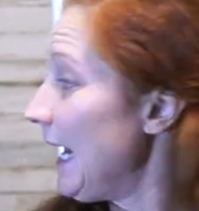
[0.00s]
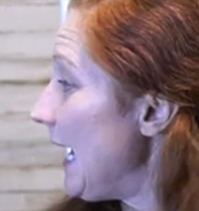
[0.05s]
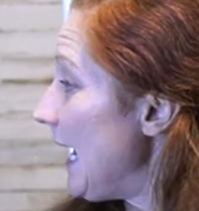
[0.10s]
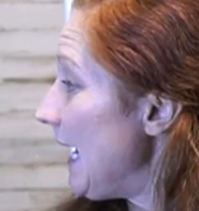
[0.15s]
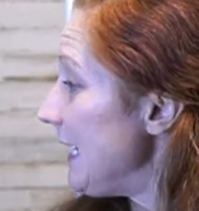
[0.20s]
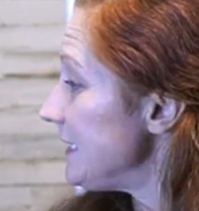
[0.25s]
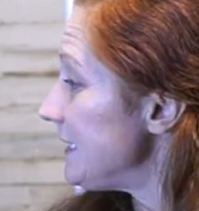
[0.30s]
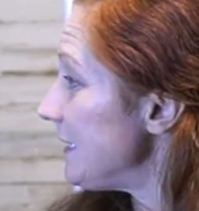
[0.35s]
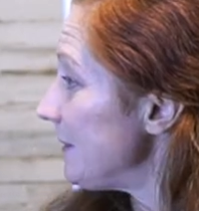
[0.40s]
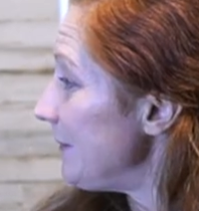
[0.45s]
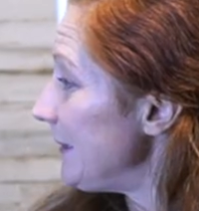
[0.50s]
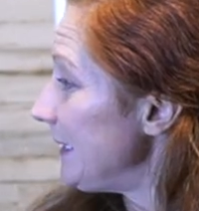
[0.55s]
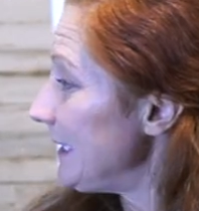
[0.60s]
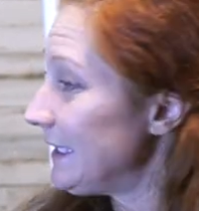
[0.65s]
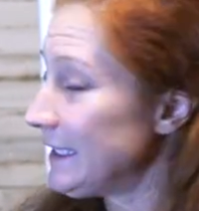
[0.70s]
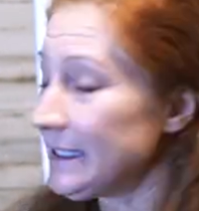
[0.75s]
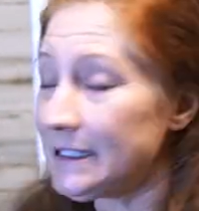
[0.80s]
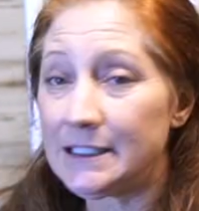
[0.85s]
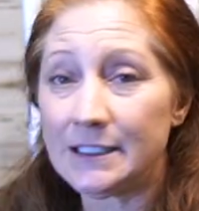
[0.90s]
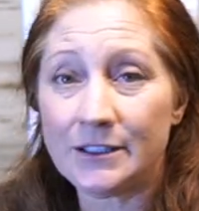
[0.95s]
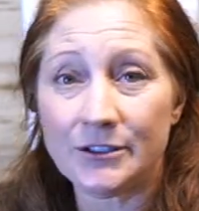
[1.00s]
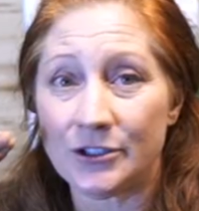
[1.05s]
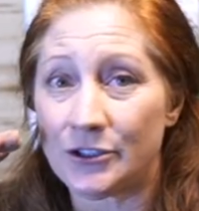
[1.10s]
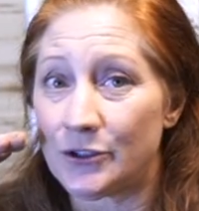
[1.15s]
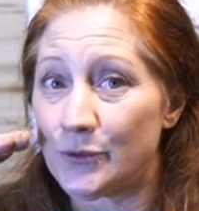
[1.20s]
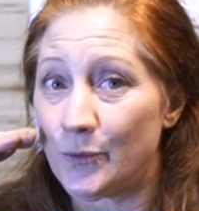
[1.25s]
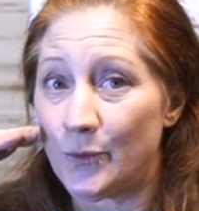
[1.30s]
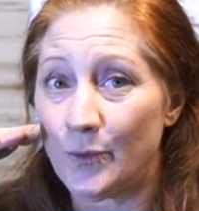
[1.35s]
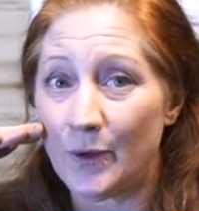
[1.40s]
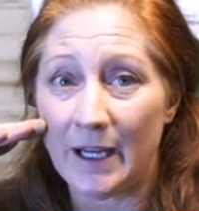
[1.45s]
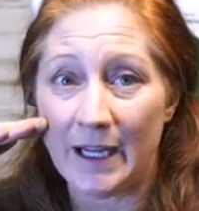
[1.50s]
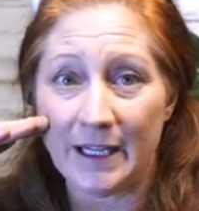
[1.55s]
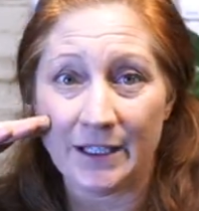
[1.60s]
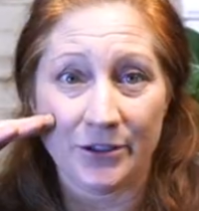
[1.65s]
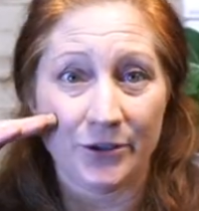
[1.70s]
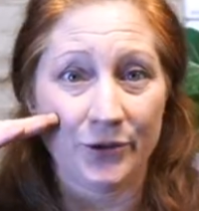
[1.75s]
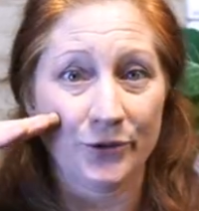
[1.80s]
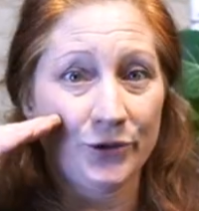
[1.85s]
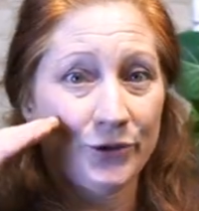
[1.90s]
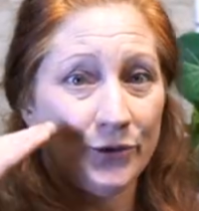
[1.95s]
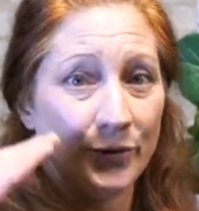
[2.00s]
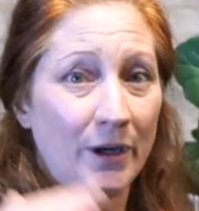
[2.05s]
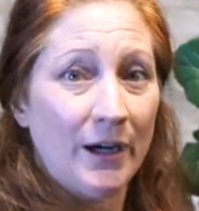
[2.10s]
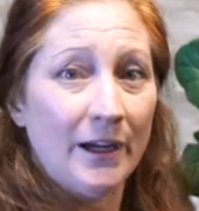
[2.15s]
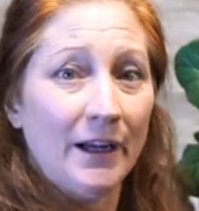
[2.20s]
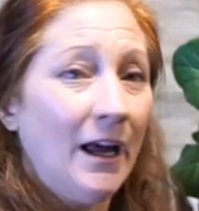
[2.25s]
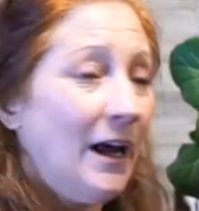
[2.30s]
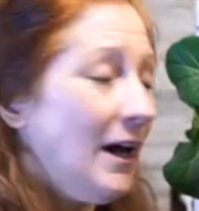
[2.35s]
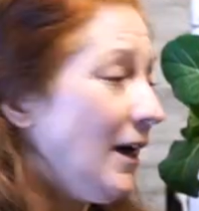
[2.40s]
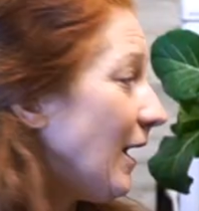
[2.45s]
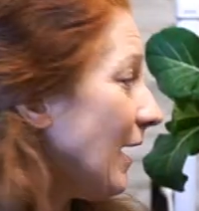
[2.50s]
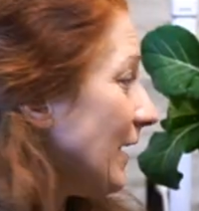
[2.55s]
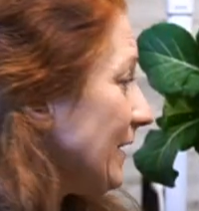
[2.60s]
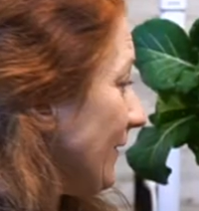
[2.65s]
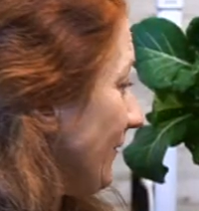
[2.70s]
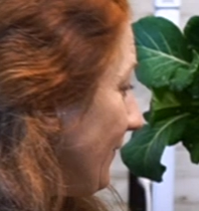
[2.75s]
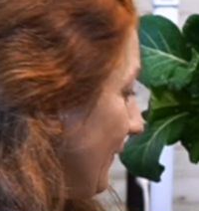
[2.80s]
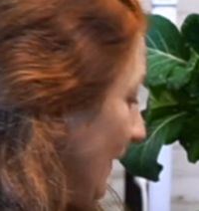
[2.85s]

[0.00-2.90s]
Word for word: And to me, this is just way too short. On the